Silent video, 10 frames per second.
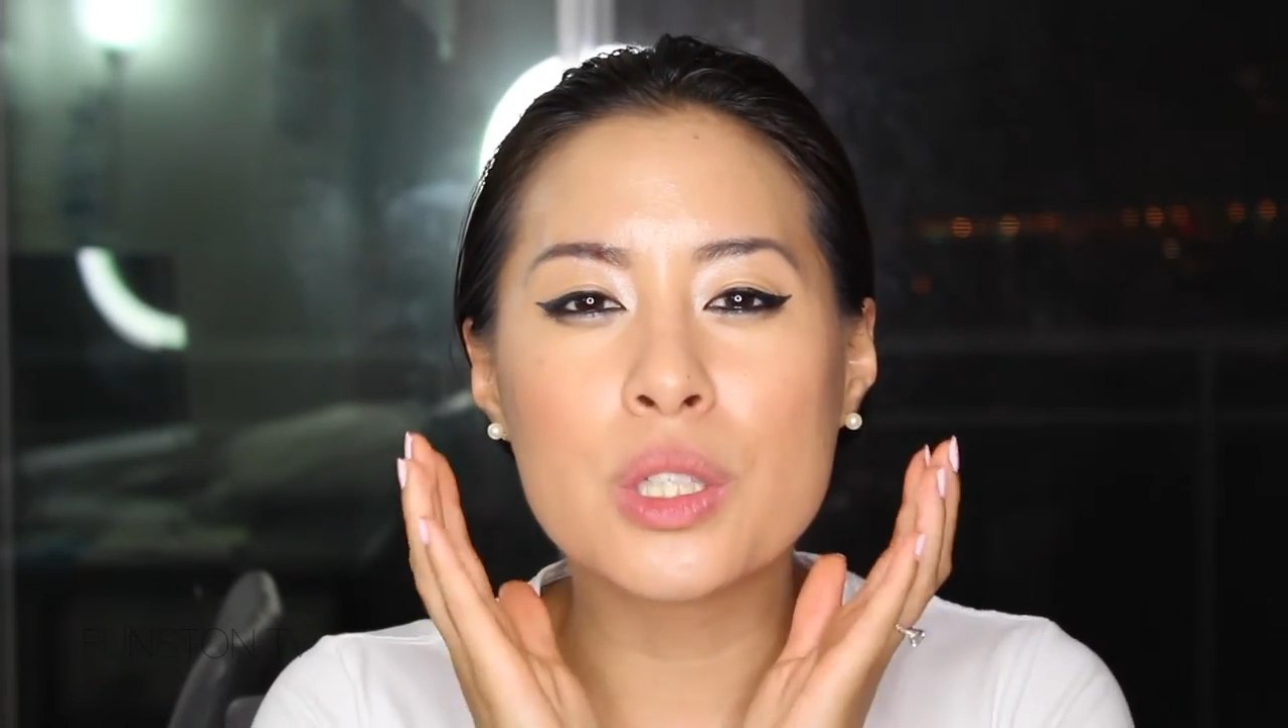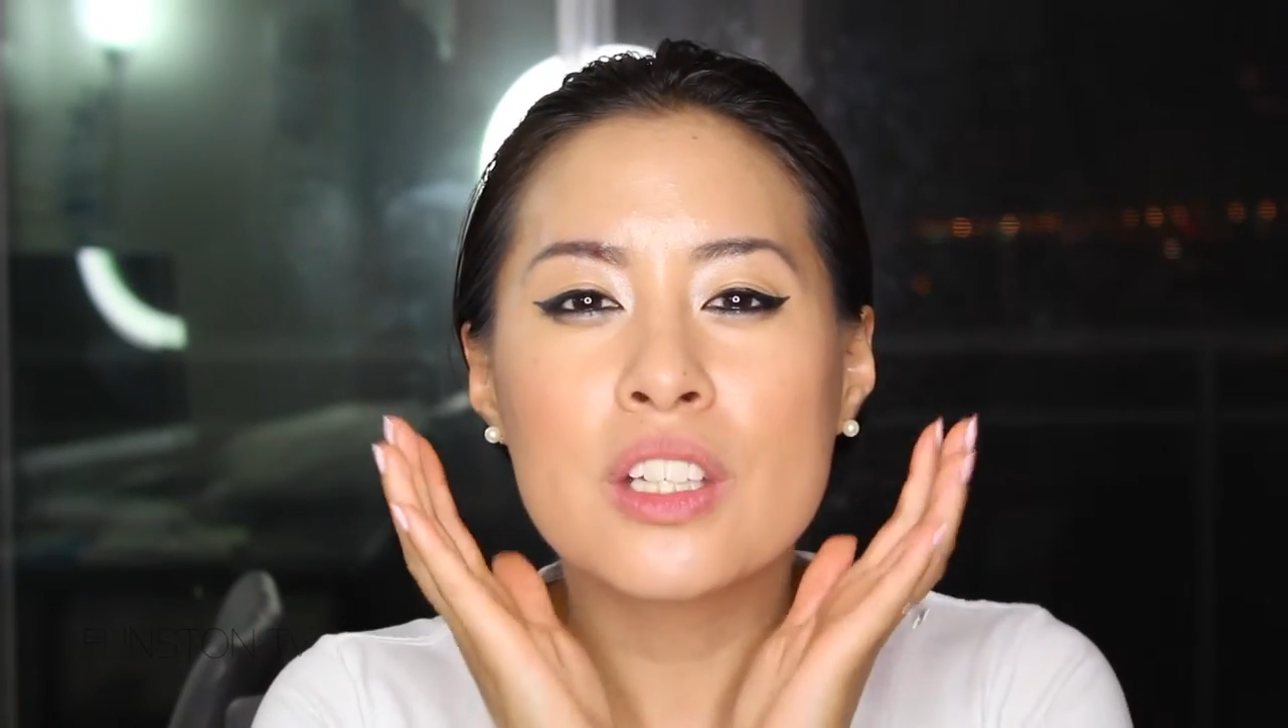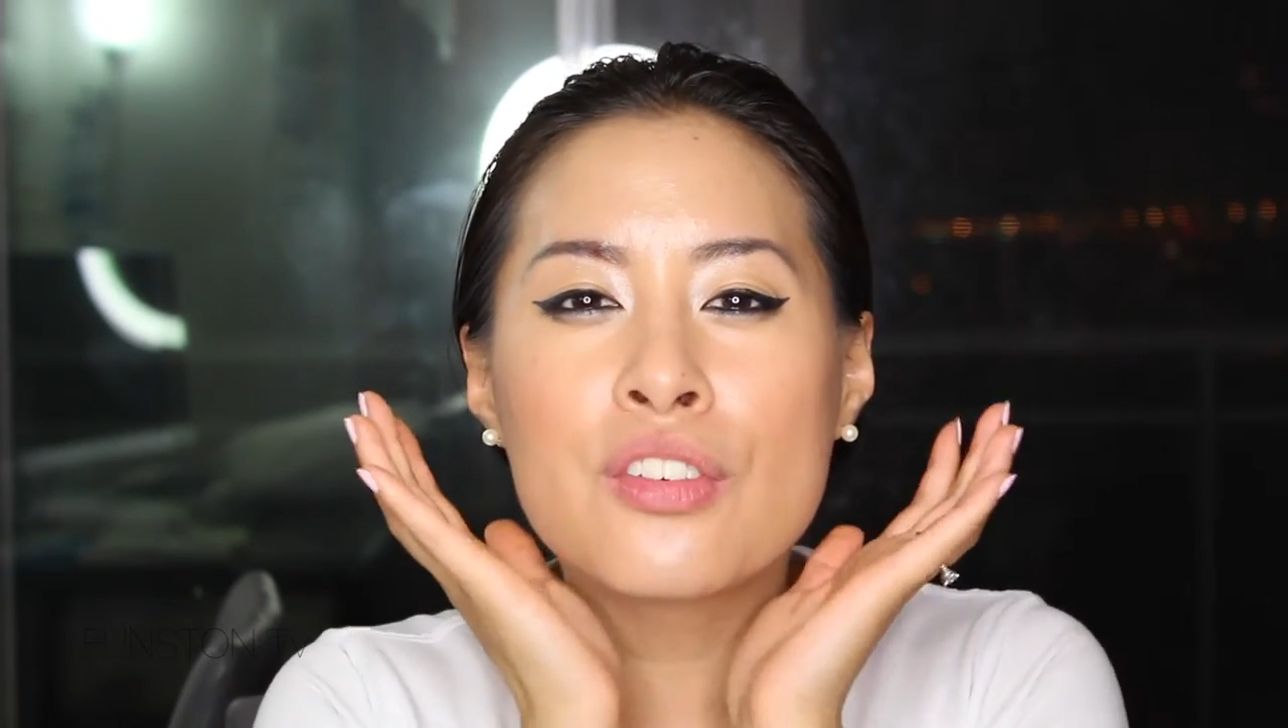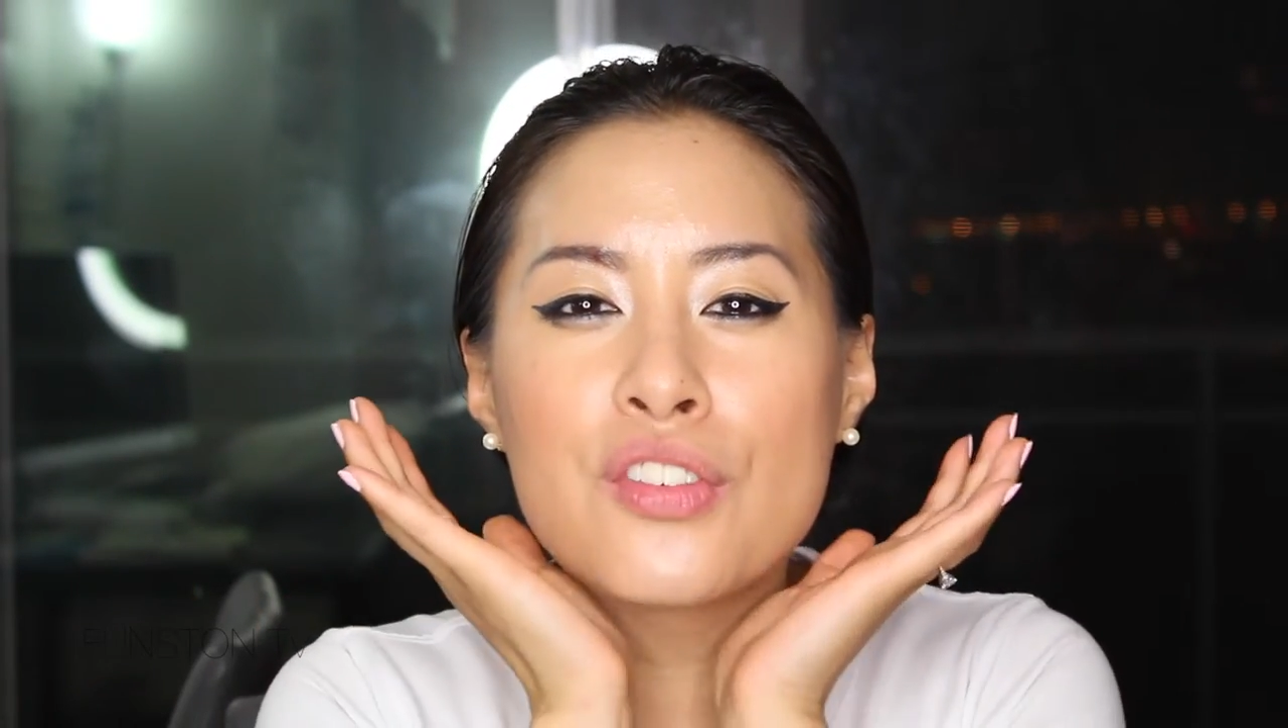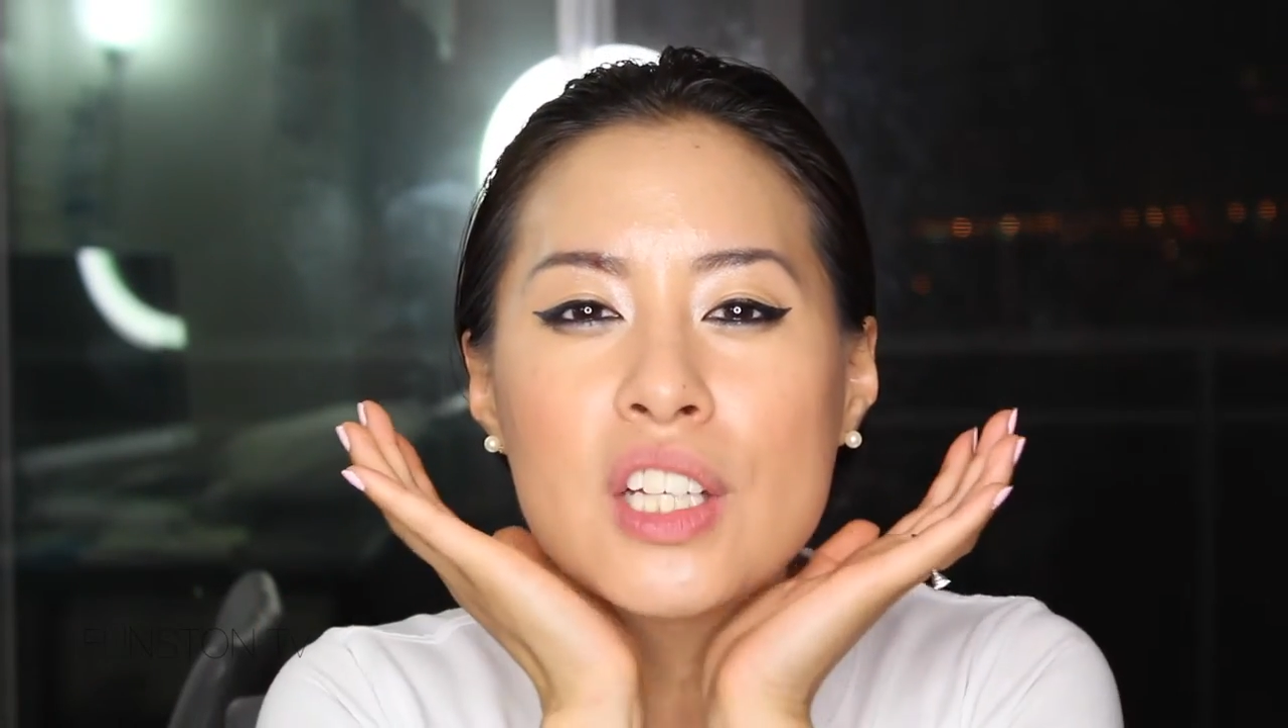
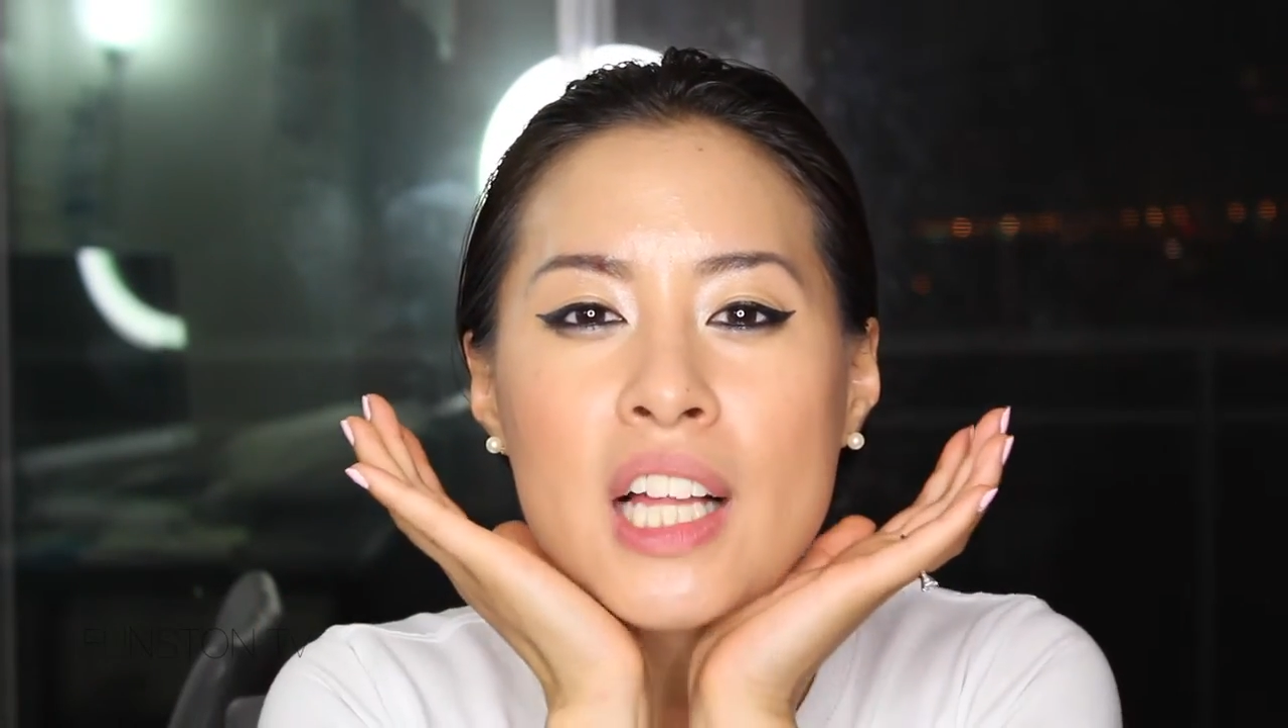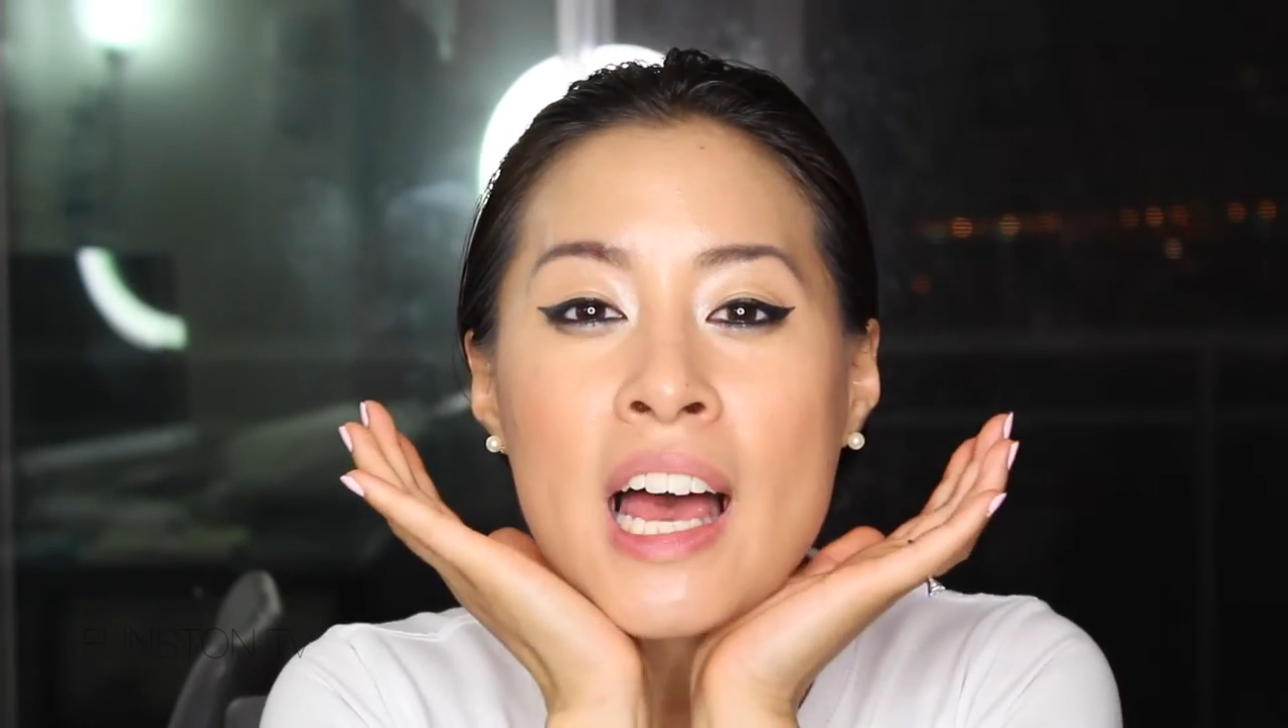really feel